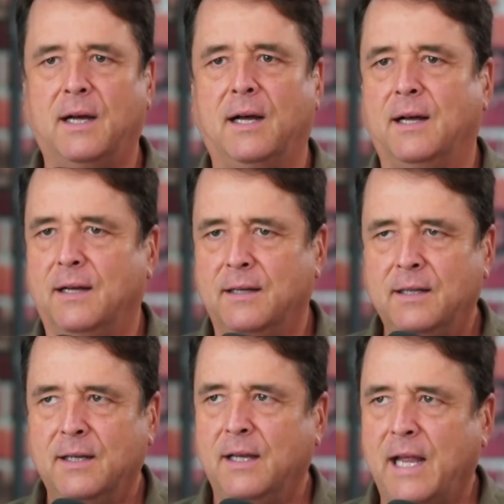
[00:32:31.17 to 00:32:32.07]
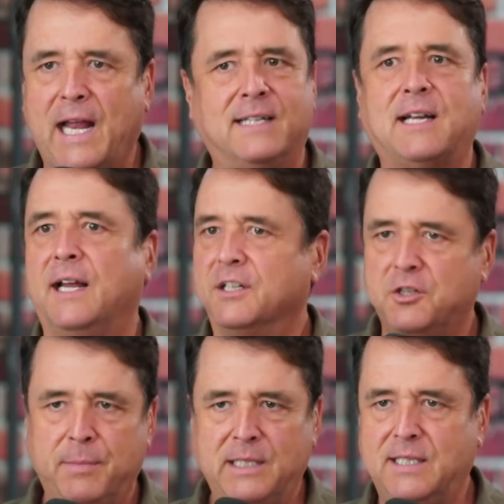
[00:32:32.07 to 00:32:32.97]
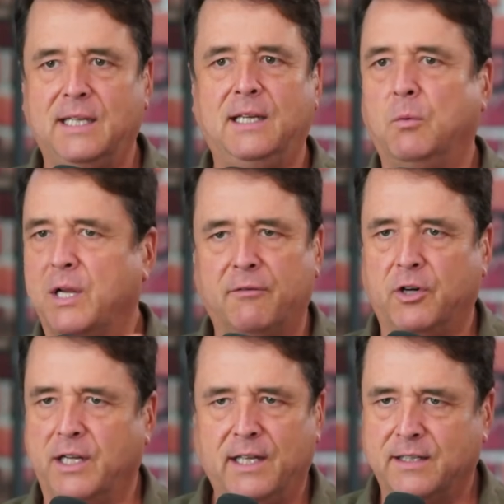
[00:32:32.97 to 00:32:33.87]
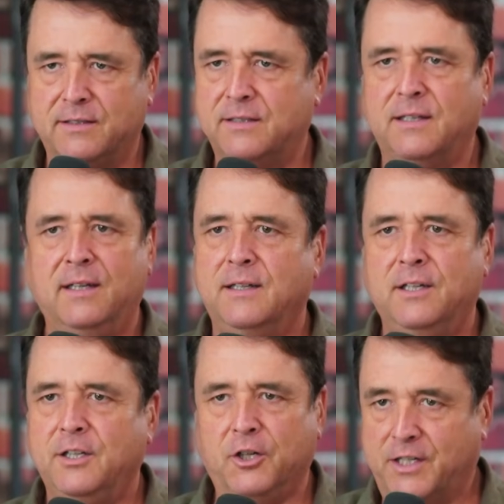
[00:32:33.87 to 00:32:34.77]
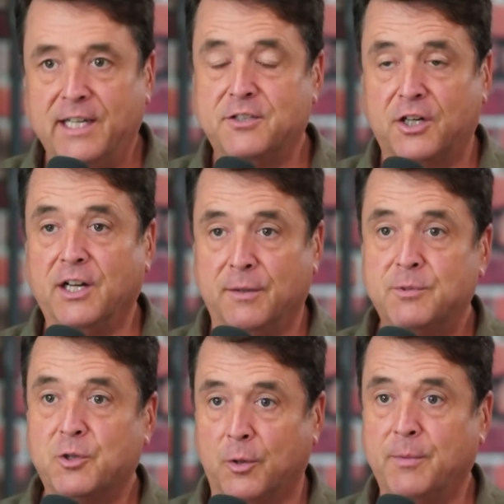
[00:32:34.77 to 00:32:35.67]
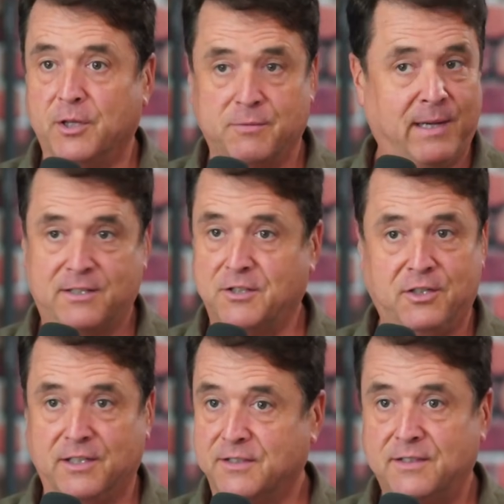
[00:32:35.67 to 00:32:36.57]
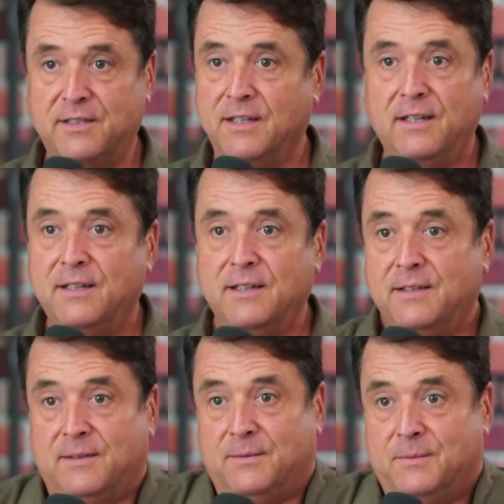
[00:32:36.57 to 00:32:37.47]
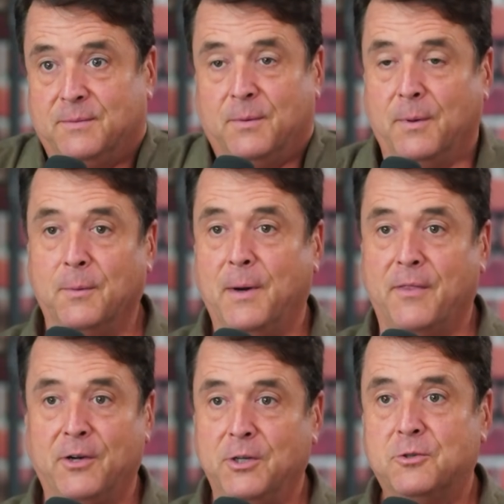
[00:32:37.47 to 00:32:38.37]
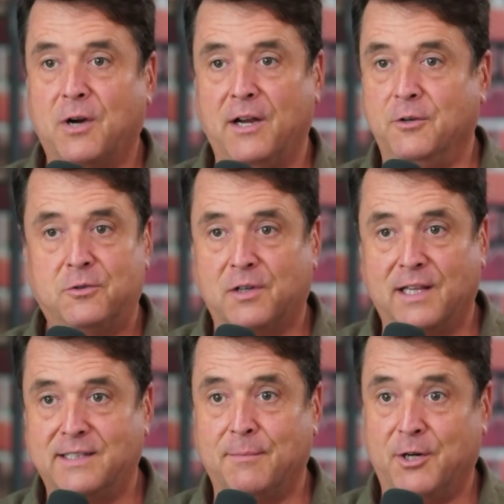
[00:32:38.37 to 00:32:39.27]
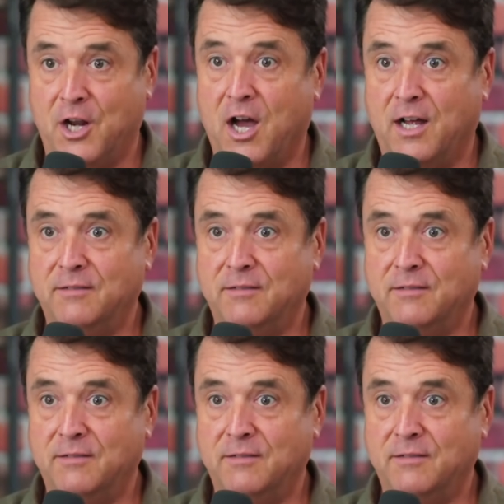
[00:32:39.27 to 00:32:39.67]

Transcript: uh, anti LGBT, whatever it is, yeah. your kids are going to absorb those messages. Right whether you try neutralize them or not.